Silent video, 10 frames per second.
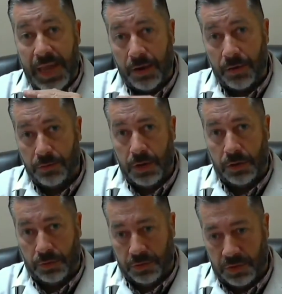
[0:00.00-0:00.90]
down
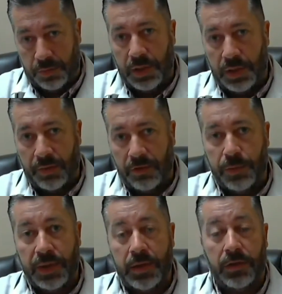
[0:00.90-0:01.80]
dose some of the
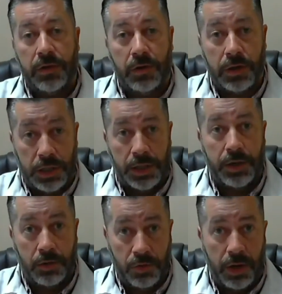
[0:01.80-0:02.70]
levels because they're
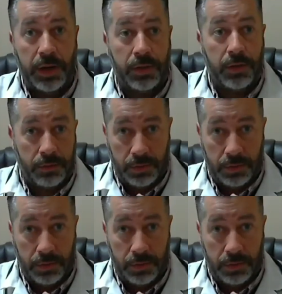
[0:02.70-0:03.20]
clinical grade.